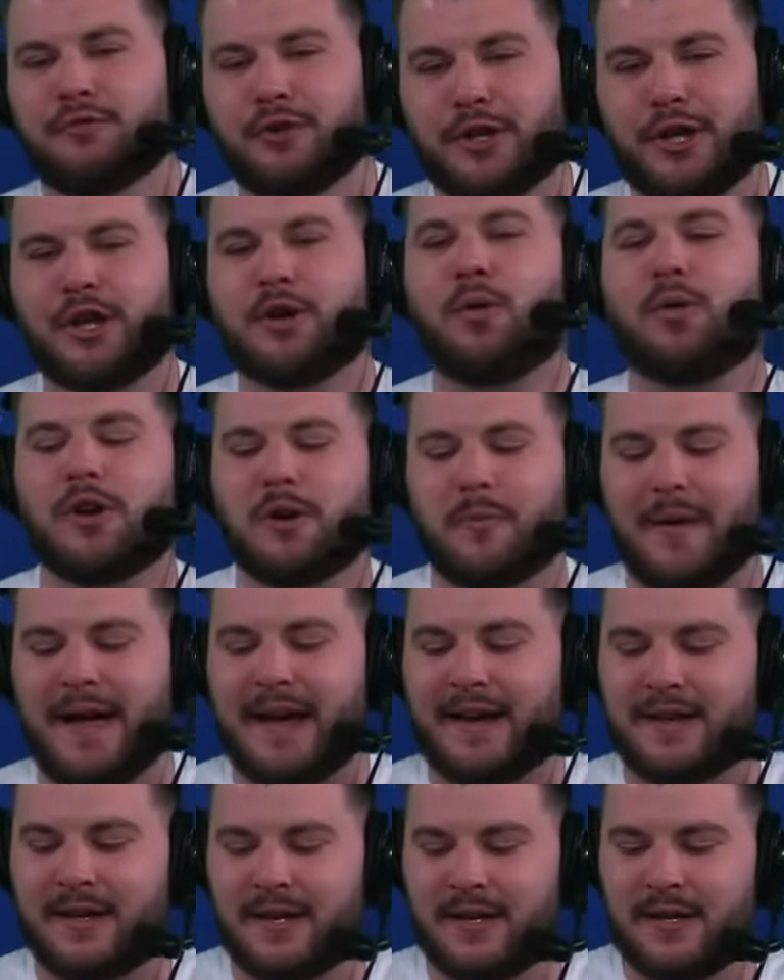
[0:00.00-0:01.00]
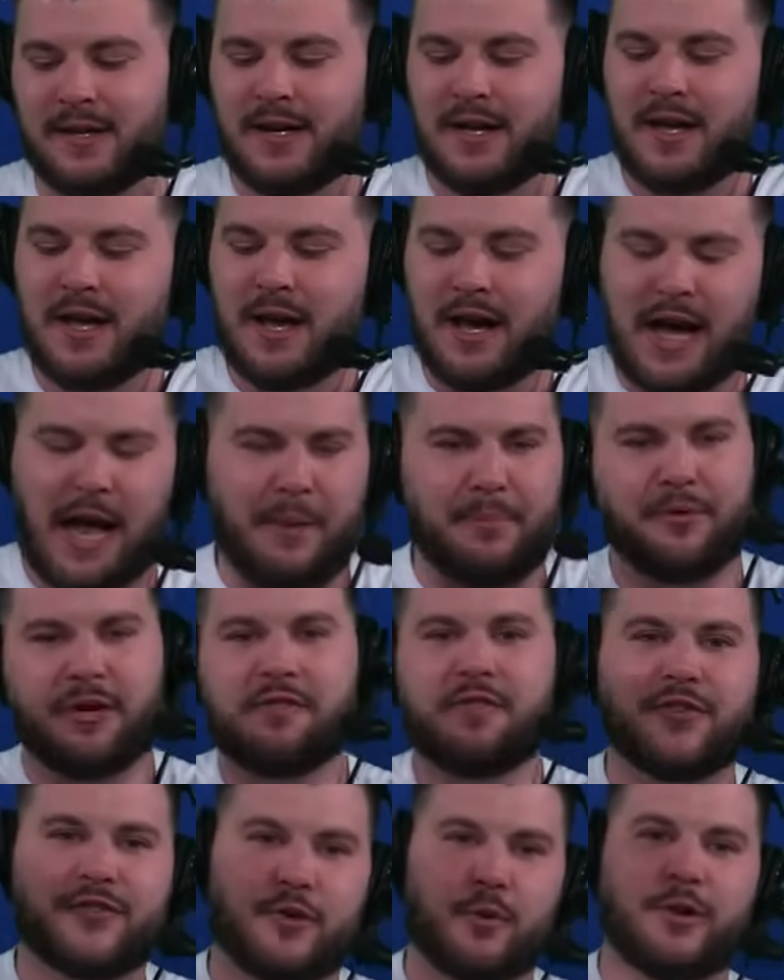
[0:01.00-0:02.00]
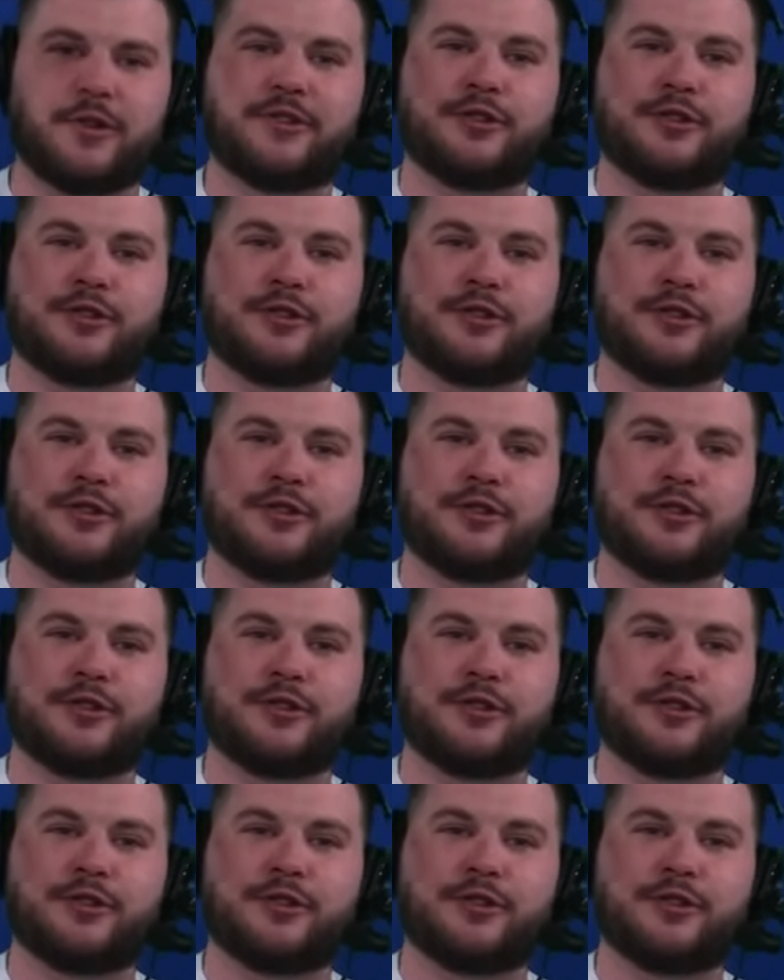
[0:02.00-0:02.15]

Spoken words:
rookie quarterback in, I believe it's going